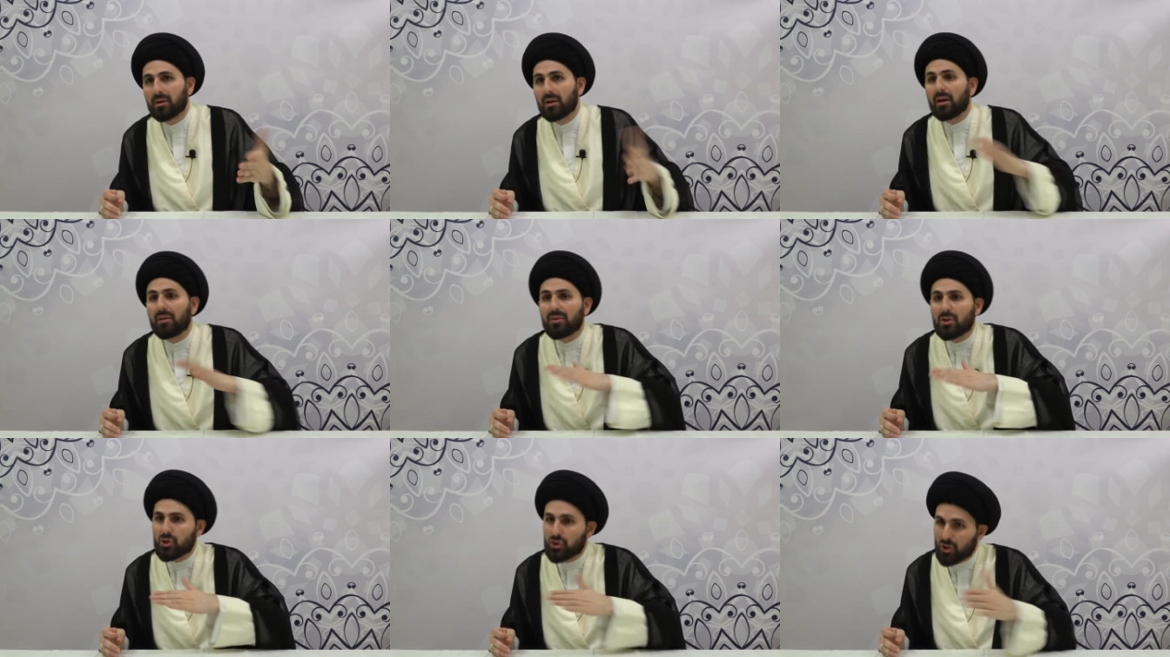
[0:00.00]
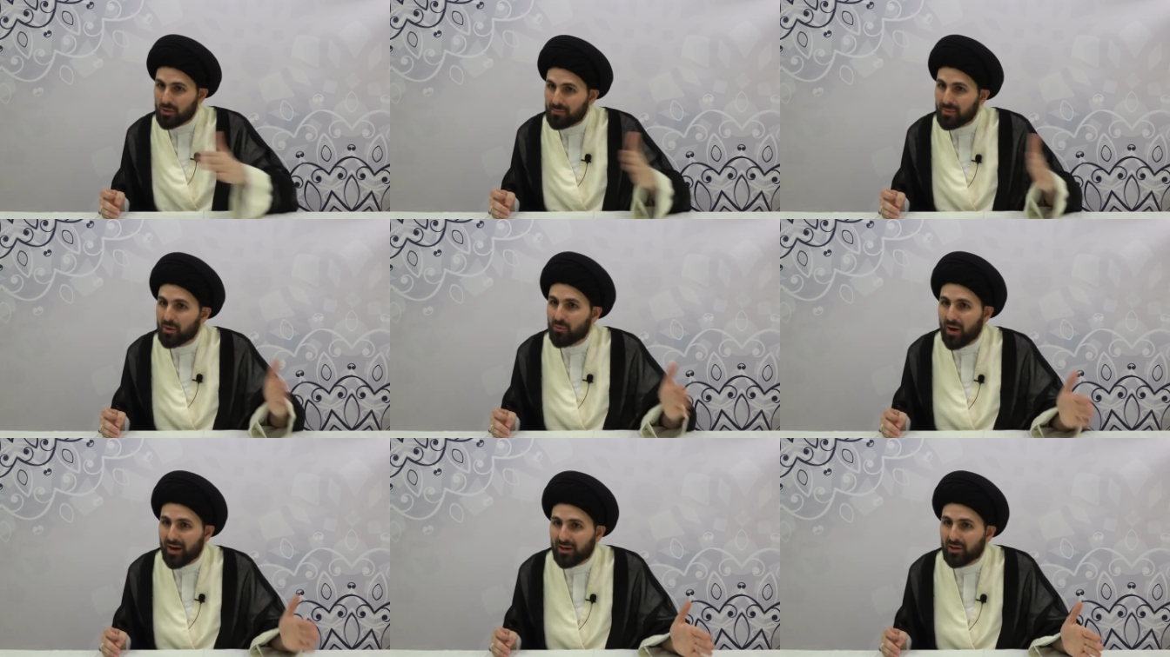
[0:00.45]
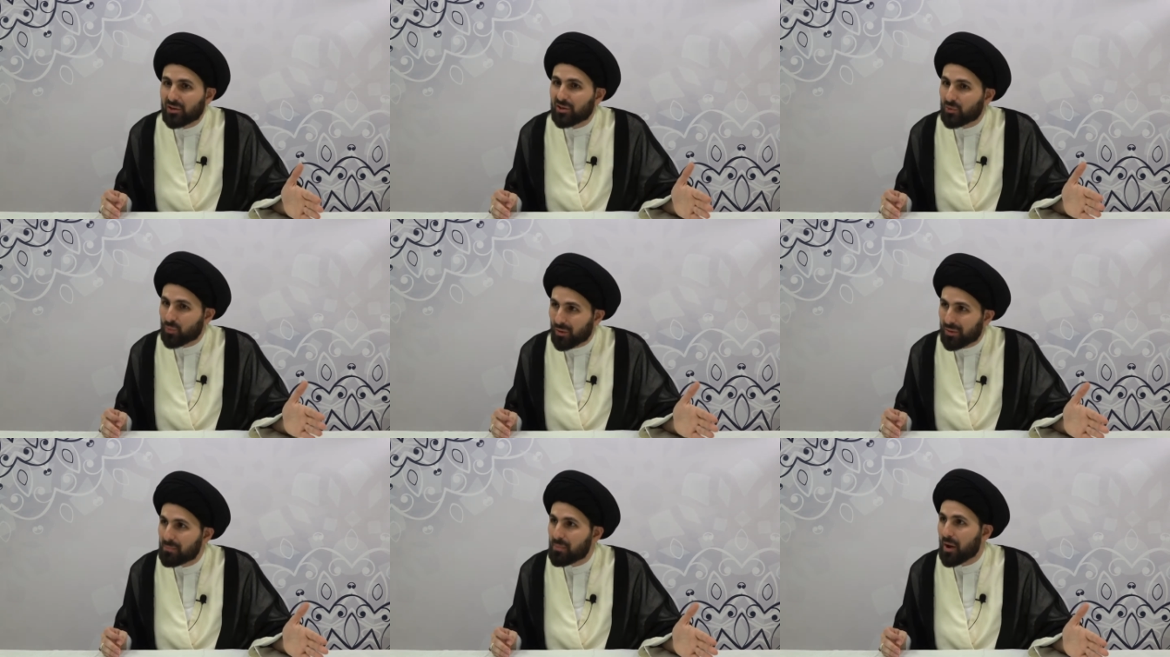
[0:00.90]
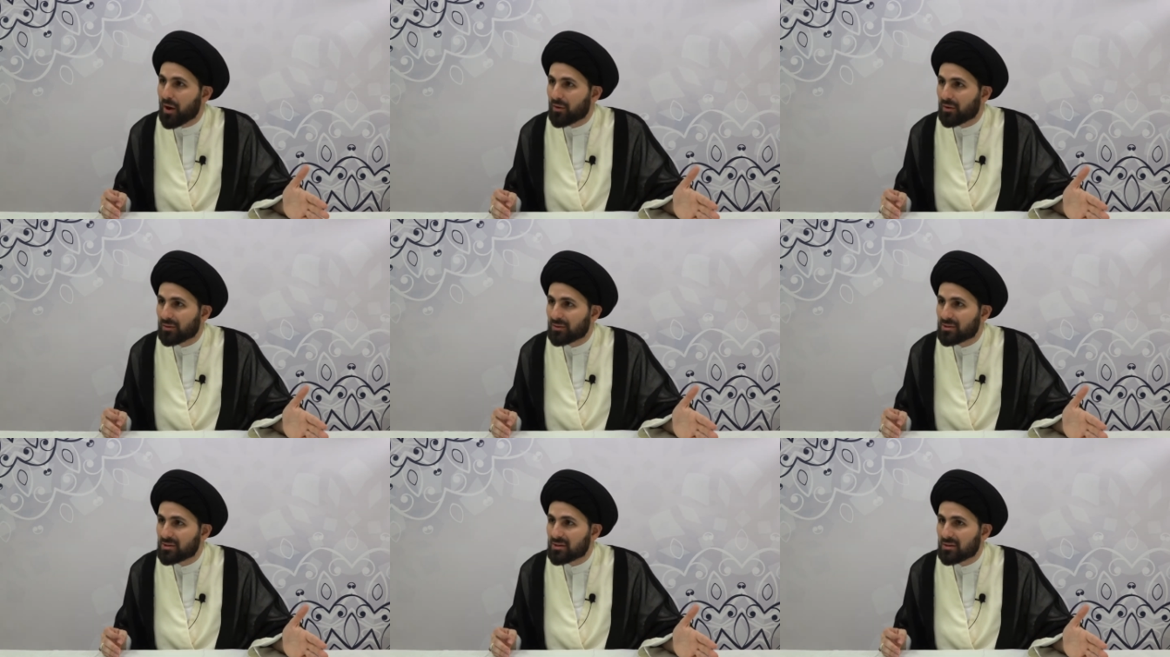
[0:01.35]
This should be regular with
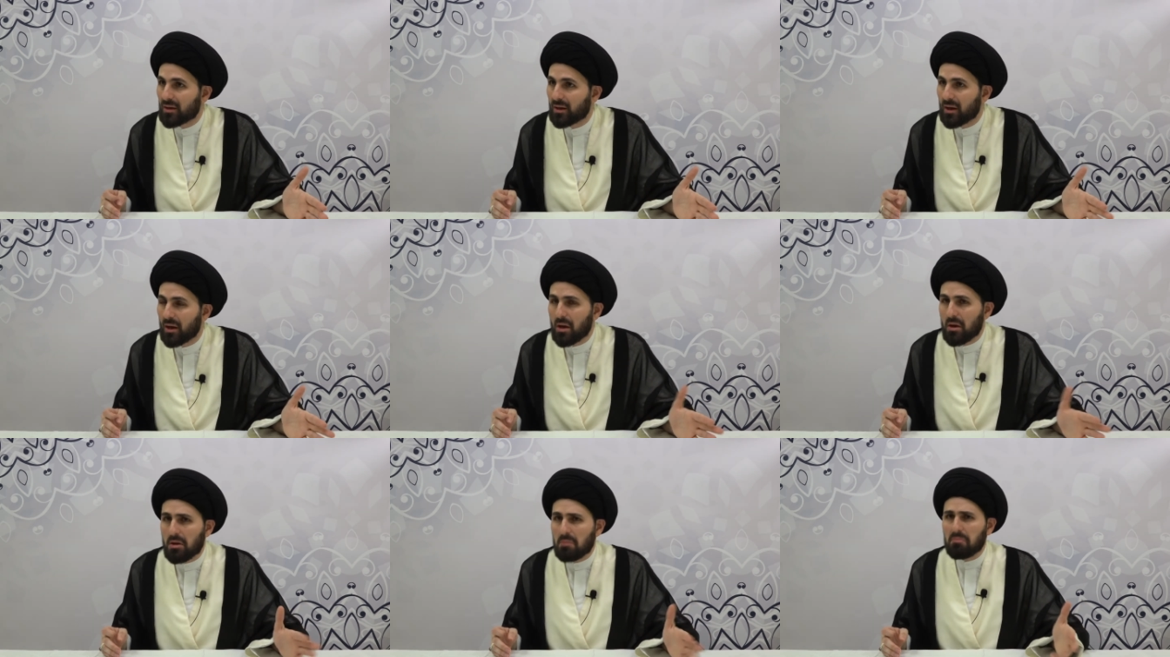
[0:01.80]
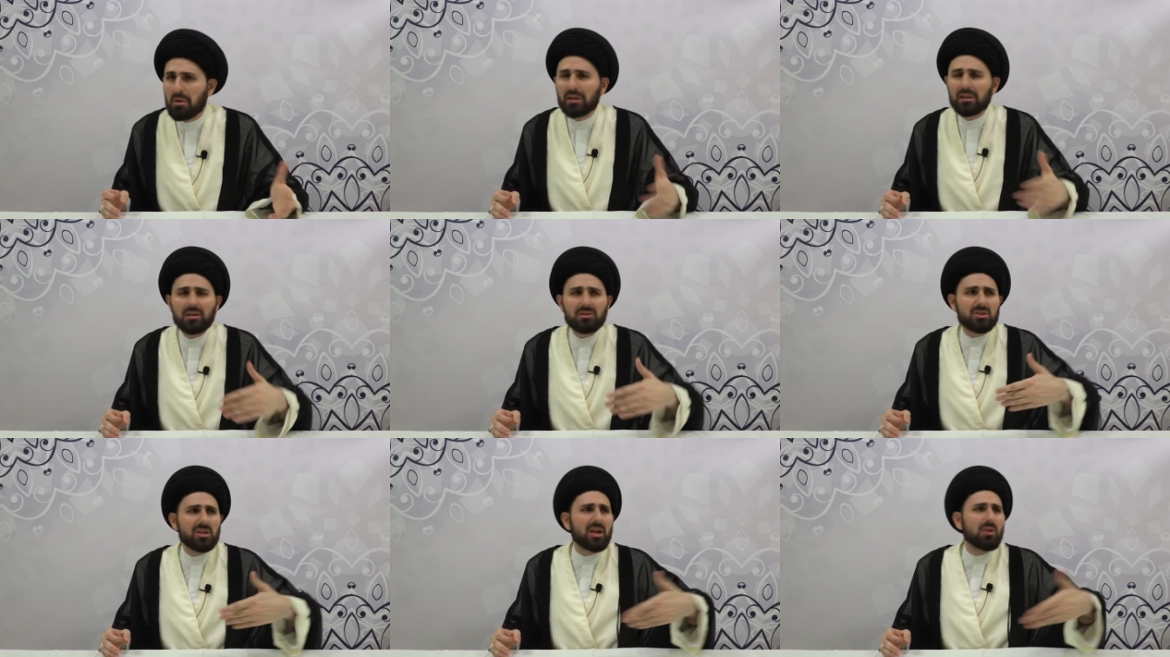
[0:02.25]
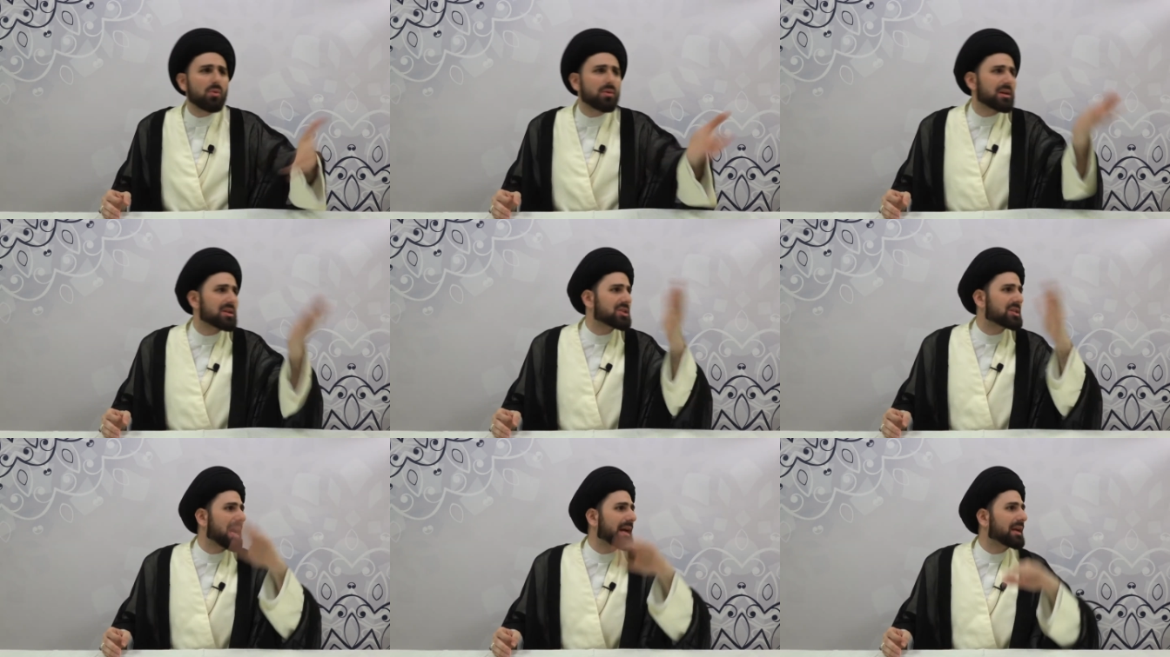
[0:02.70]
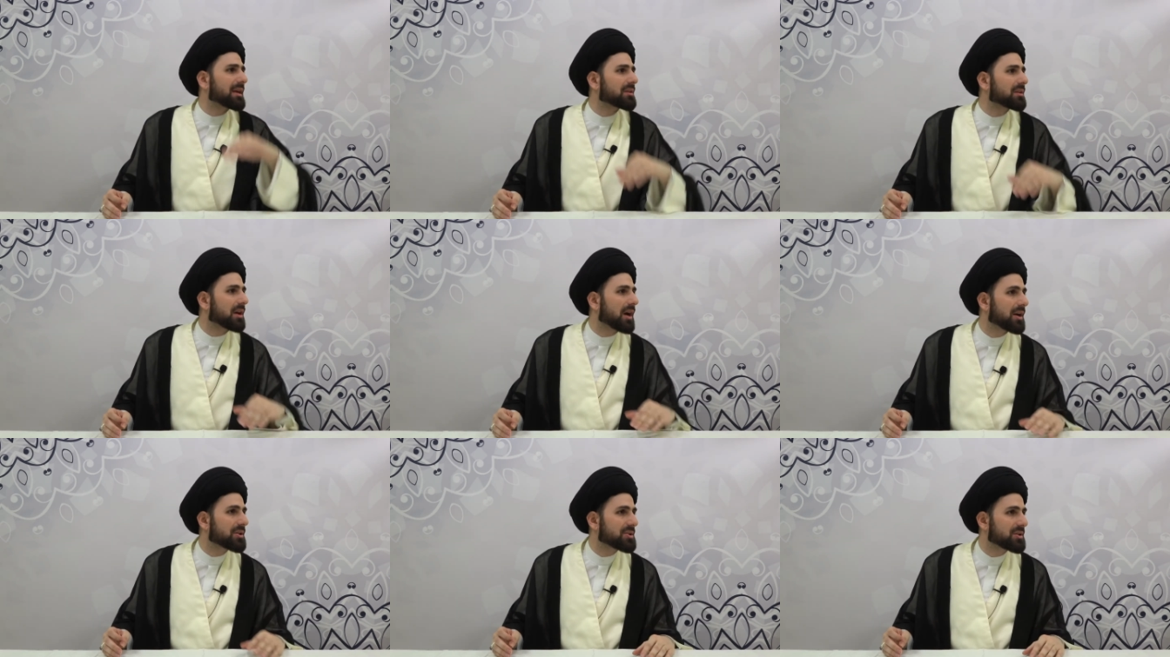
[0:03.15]
parents. But let's say with a second
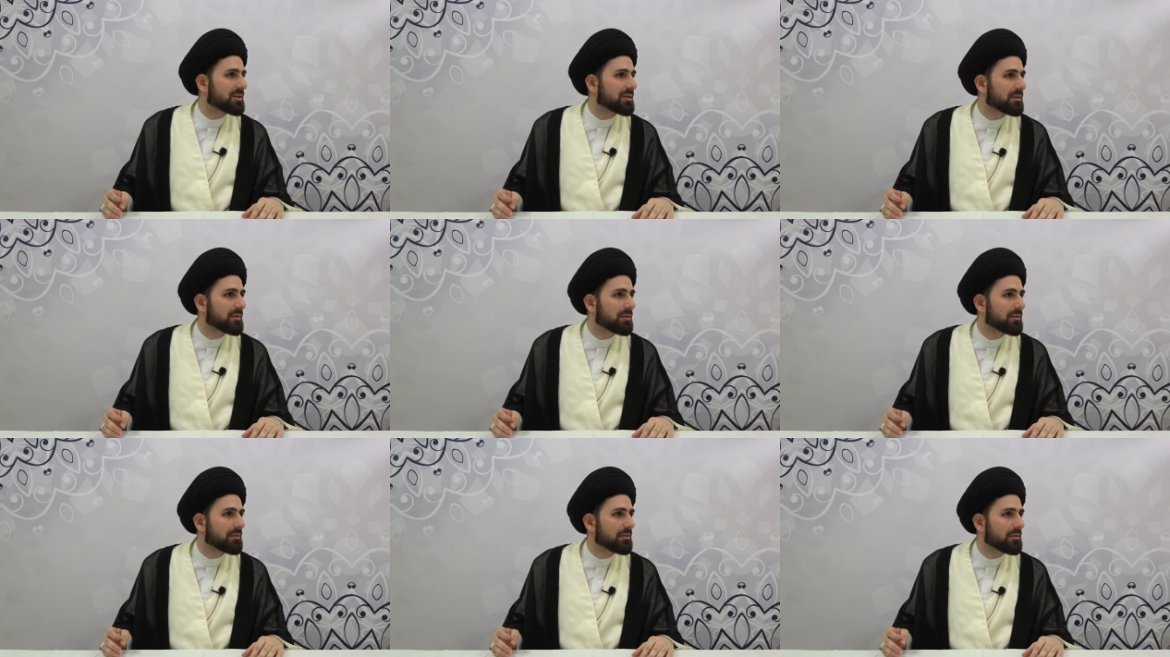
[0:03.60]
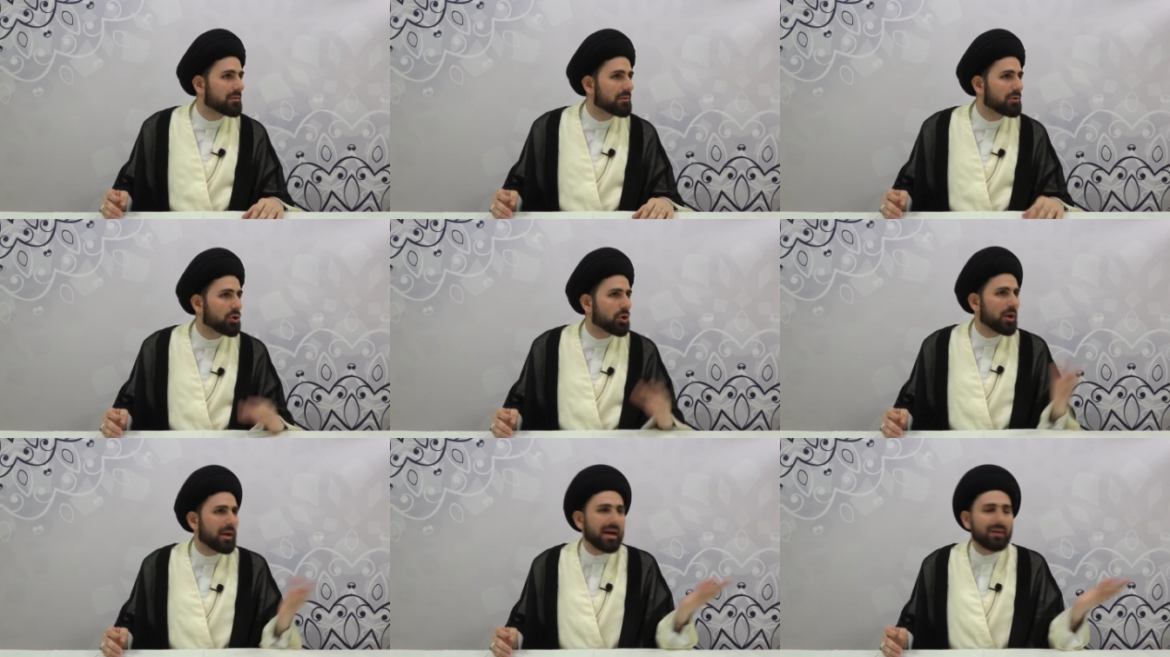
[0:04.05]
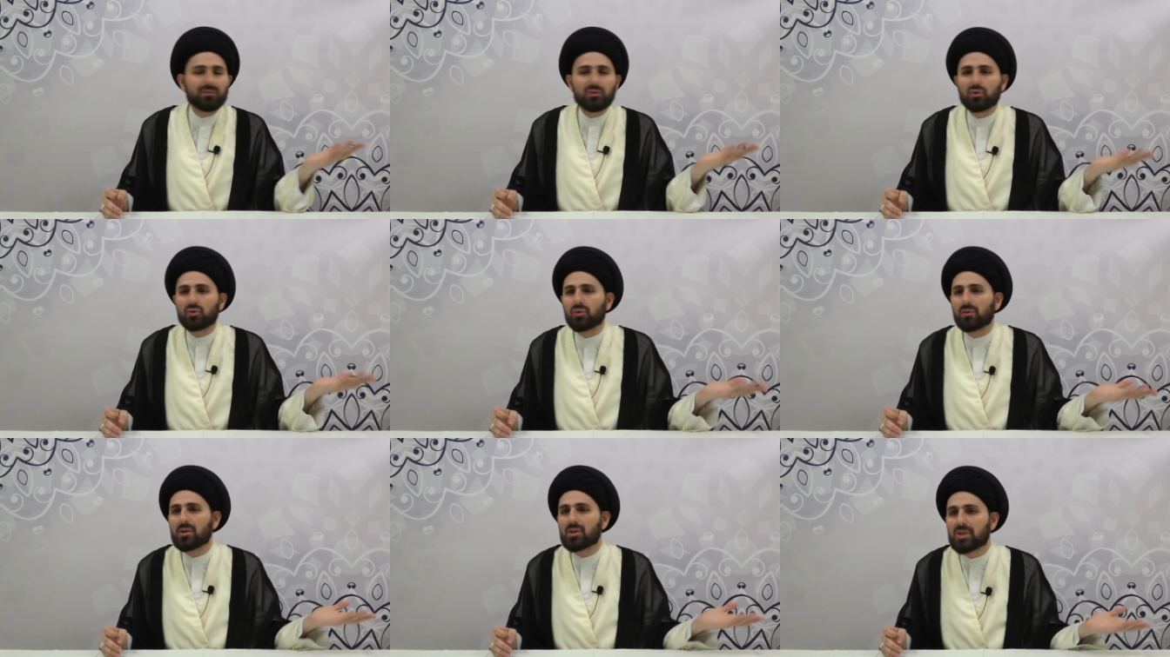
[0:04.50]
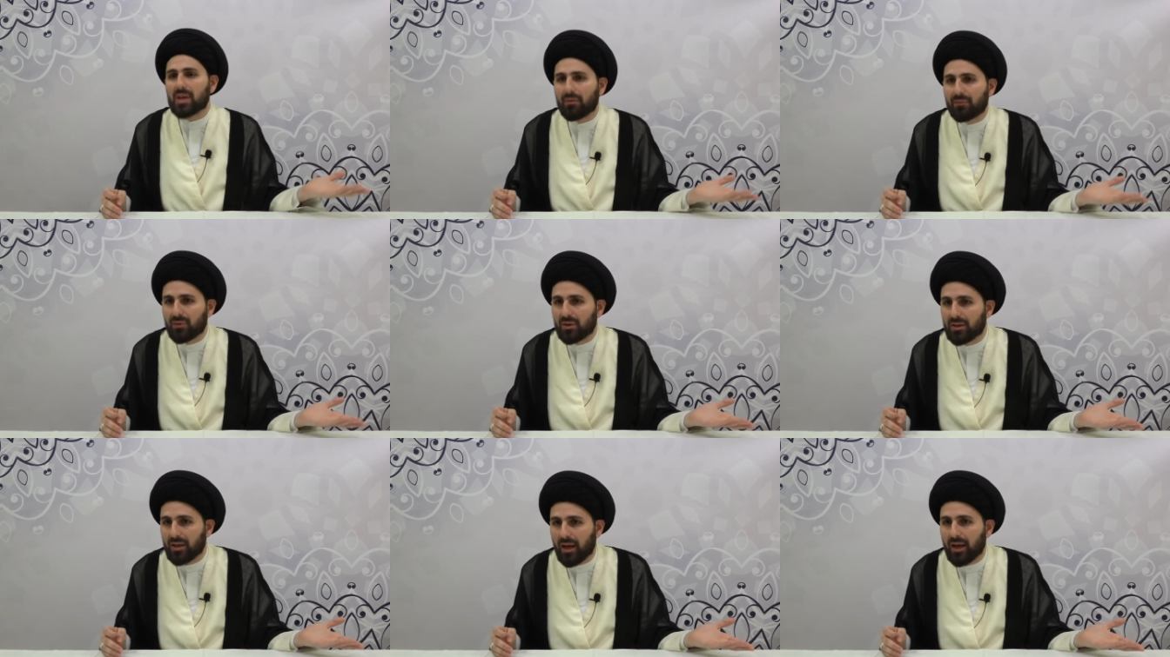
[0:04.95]
cousin, you don't have to do this
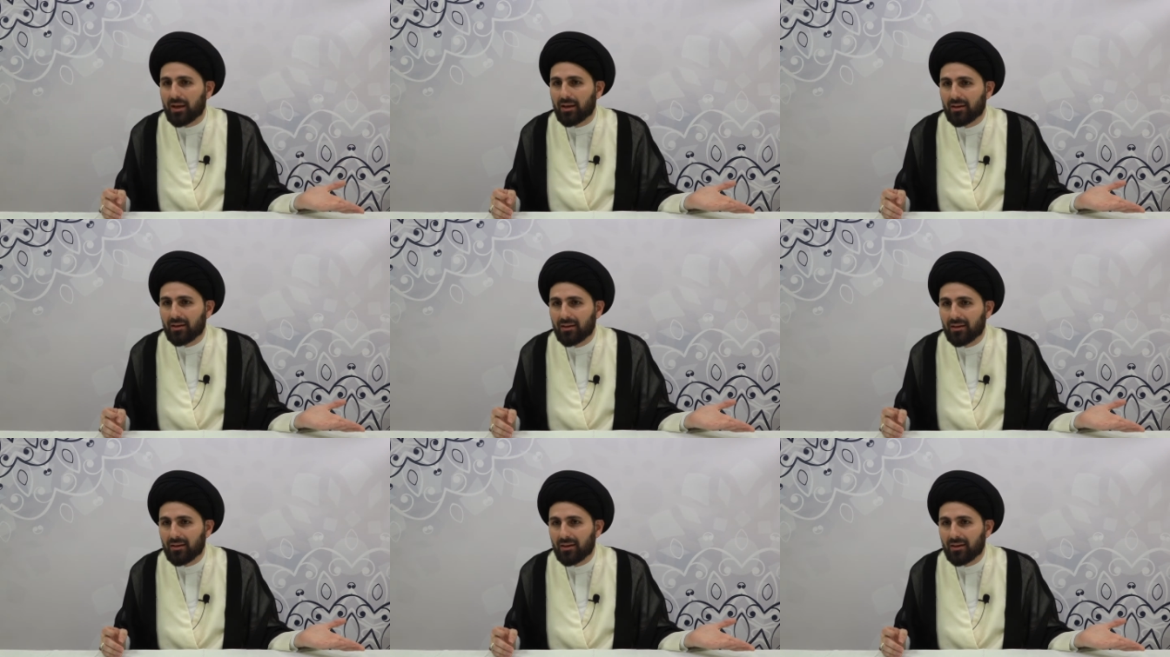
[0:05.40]
every day.